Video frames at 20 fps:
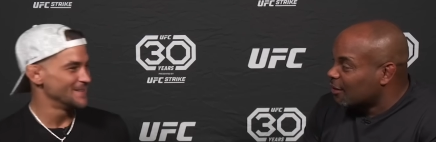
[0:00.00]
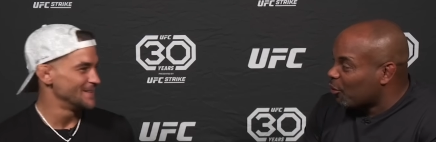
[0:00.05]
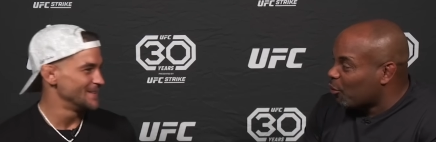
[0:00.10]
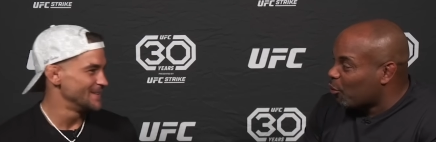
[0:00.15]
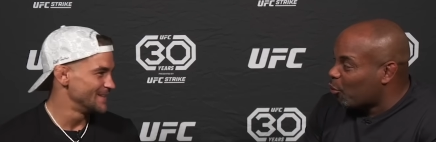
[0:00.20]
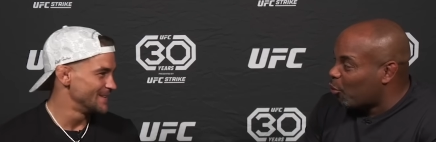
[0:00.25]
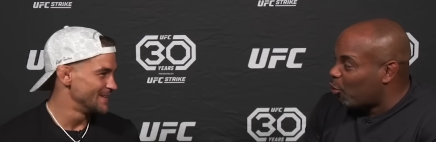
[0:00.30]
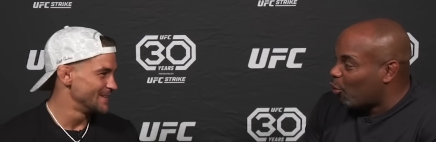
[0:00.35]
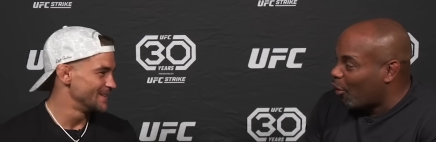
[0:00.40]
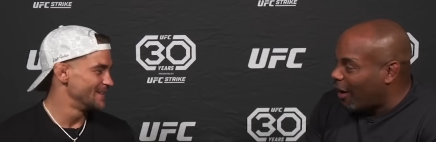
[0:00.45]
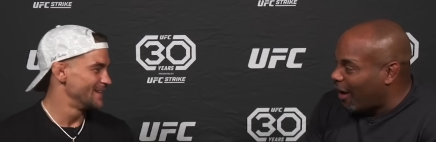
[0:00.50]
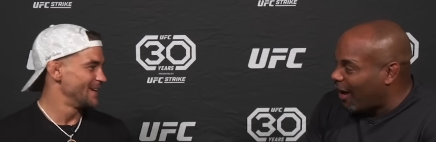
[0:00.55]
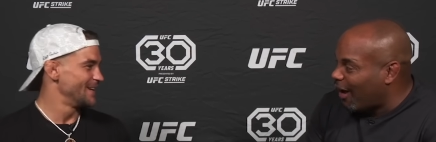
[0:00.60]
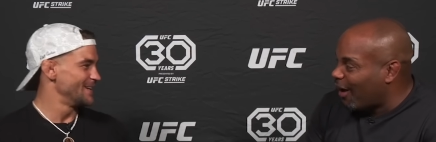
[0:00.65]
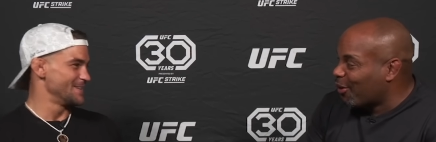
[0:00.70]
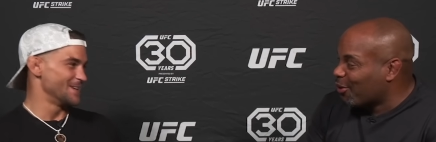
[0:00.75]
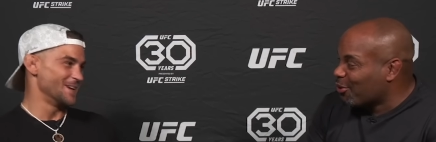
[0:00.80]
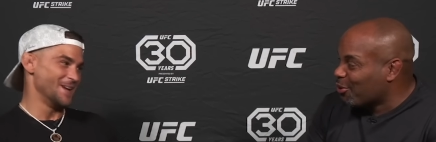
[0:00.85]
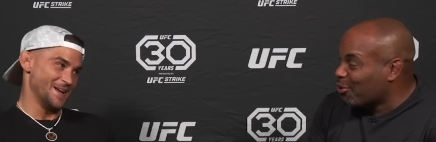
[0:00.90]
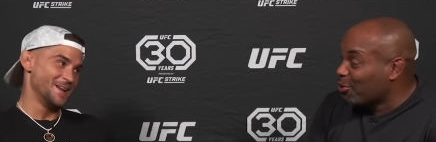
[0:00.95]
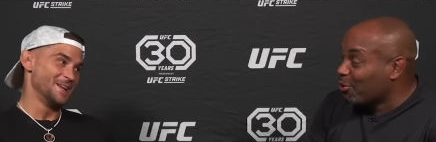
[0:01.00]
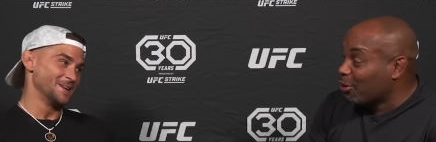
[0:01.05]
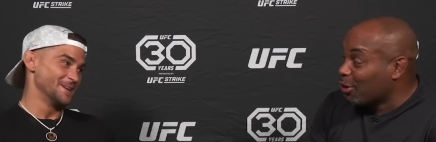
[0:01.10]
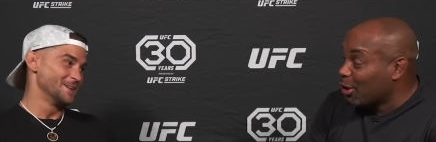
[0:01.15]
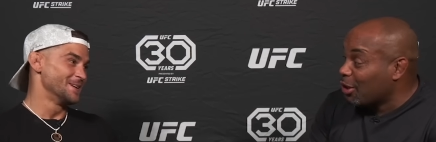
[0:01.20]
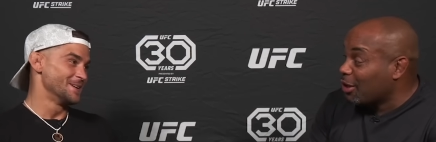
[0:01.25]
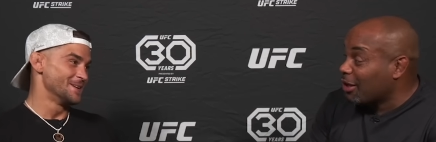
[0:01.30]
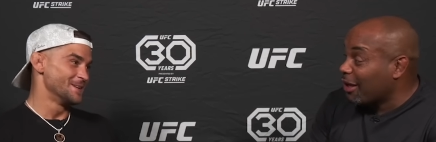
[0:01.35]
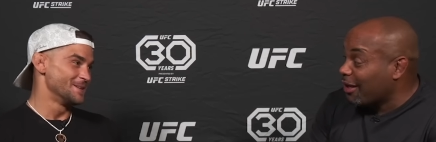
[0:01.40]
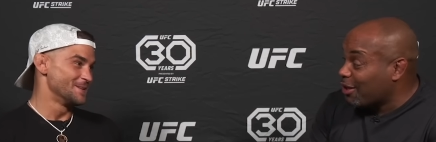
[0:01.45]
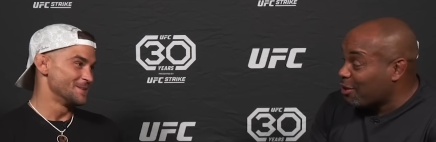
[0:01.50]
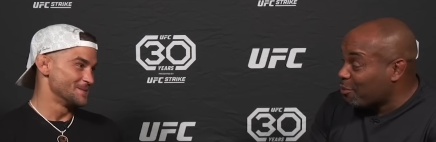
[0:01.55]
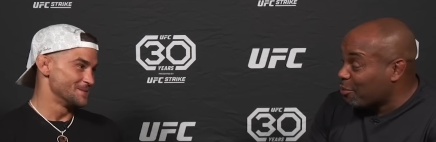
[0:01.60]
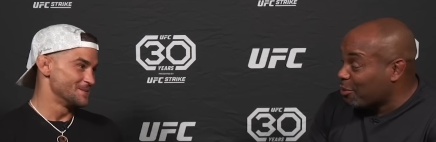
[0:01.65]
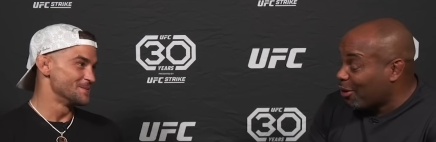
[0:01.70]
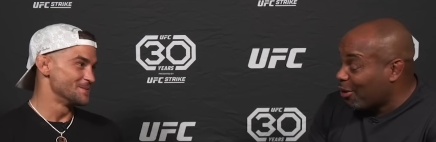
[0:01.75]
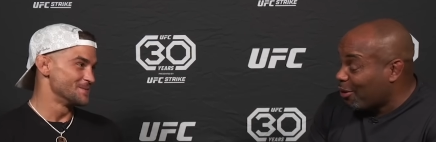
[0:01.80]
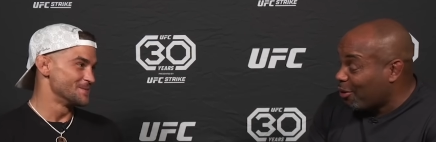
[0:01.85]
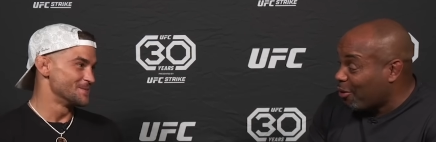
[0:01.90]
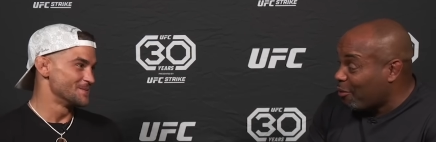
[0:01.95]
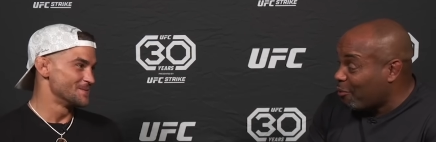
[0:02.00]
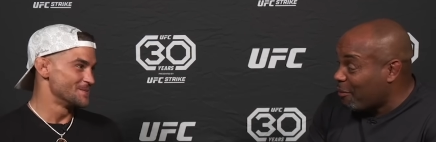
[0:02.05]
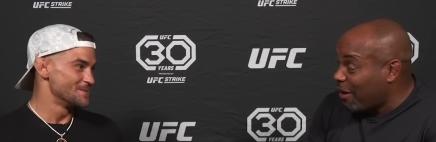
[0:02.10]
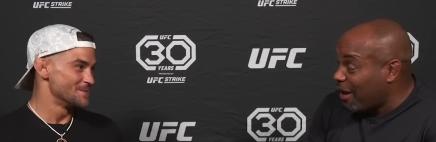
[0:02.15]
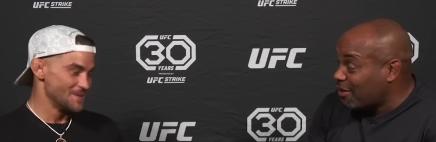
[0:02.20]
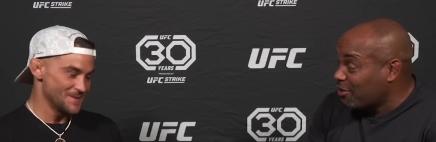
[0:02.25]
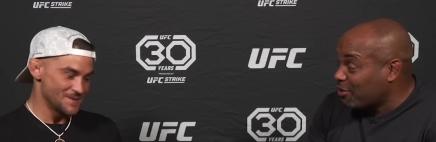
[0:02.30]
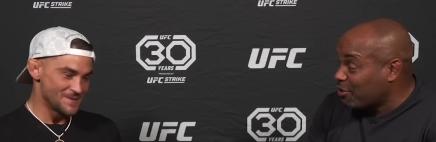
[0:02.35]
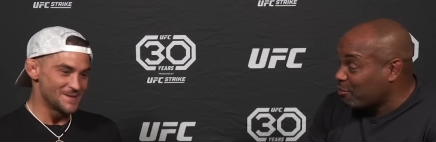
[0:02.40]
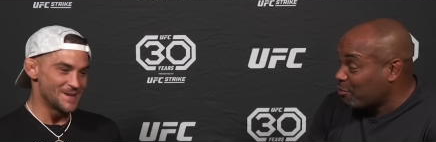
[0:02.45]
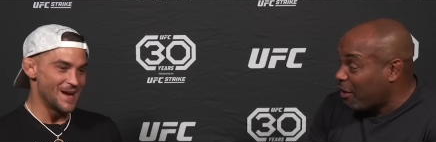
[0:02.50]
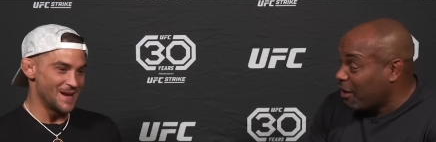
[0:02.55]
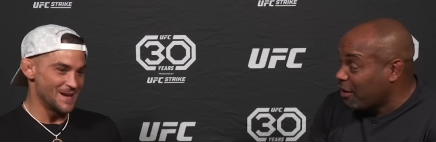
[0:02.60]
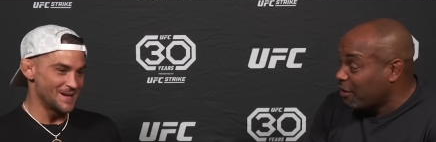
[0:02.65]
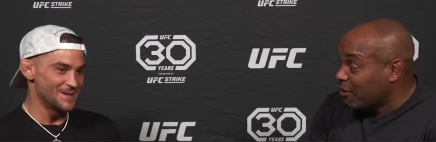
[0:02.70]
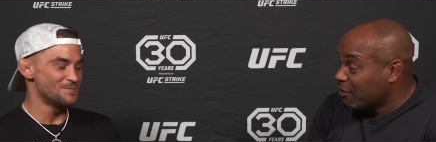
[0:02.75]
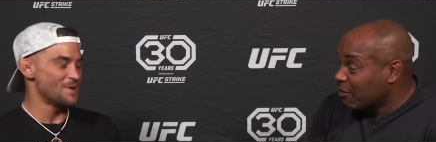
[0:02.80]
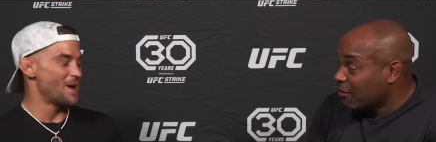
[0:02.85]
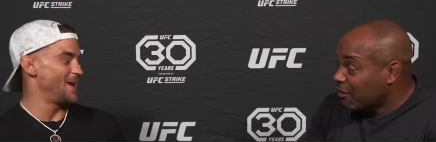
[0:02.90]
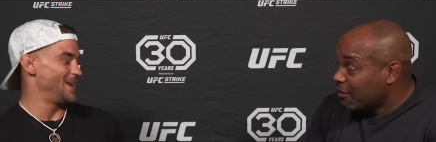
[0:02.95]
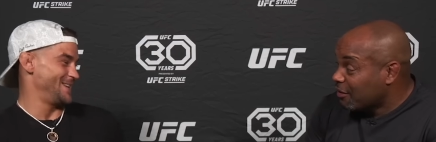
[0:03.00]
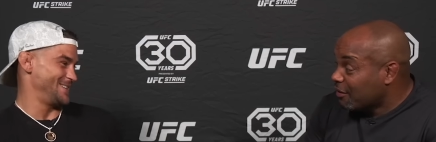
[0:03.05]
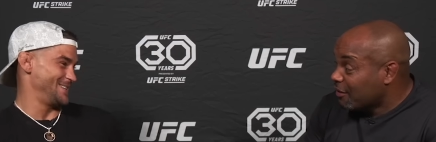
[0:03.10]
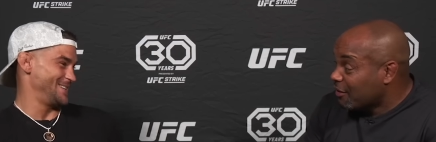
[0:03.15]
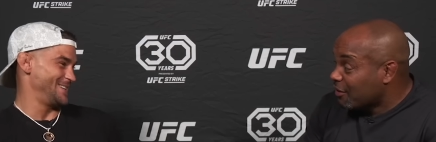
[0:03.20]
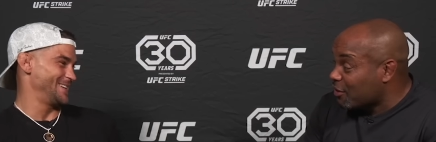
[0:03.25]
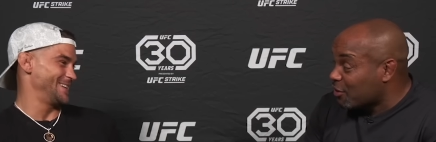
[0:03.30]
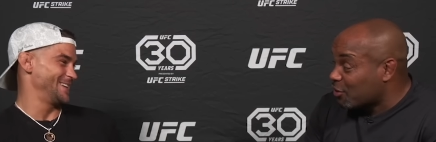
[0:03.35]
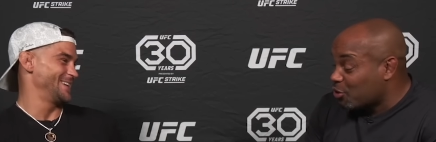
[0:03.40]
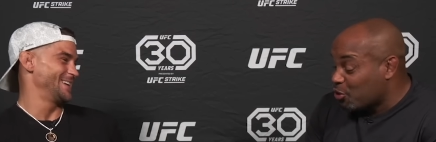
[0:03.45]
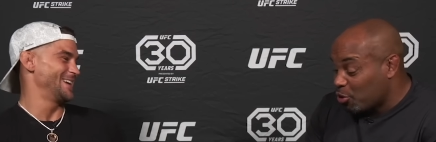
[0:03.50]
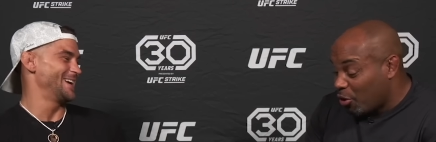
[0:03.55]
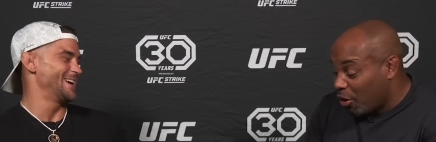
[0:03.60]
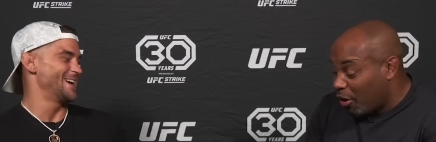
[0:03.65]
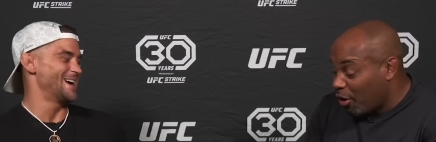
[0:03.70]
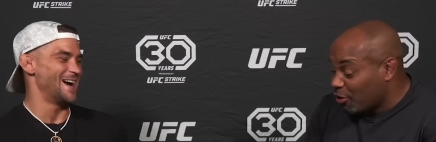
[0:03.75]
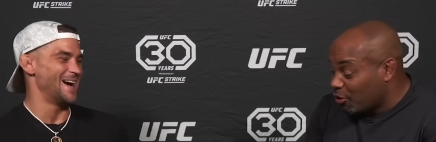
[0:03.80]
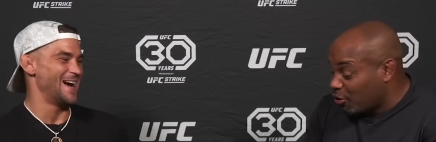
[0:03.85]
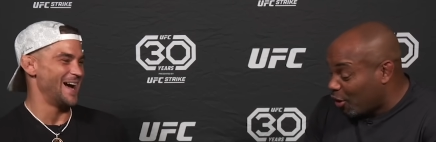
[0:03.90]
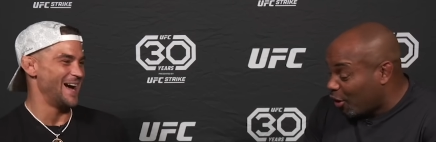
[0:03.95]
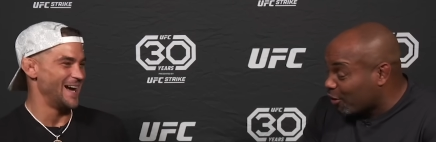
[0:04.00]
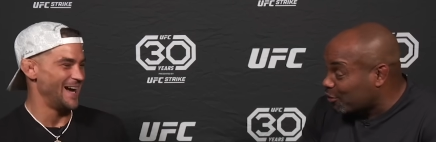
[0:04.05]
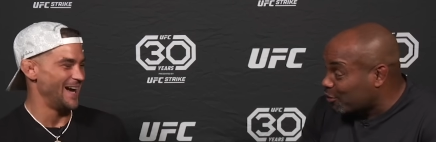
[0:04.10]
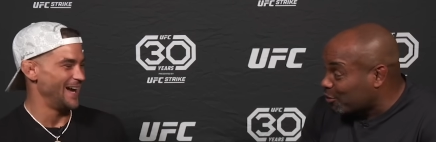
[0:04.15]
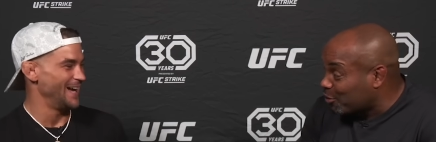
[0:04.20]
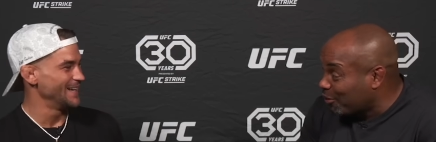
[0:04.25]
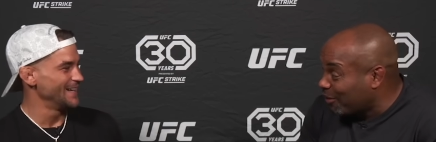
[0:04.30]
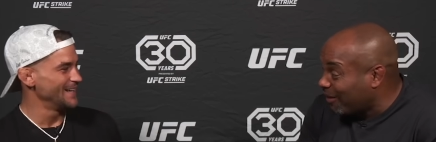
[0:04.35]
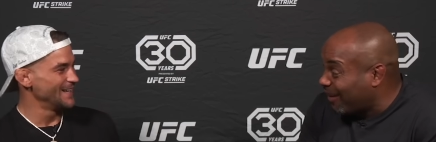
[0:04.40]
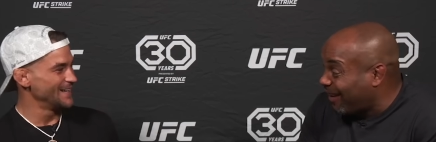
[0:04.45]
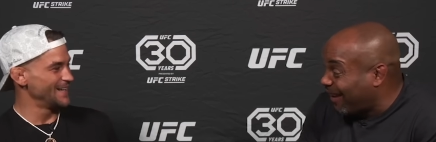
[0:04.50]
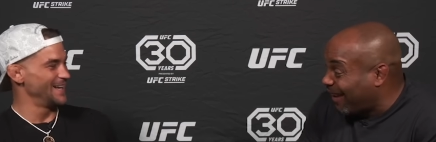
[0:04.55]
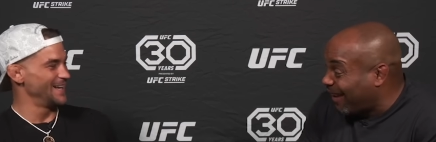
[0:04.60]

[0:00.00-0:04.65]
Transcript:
Speaker 1: Wow, you look like you belong on Magic Mike, cause you are all dark too.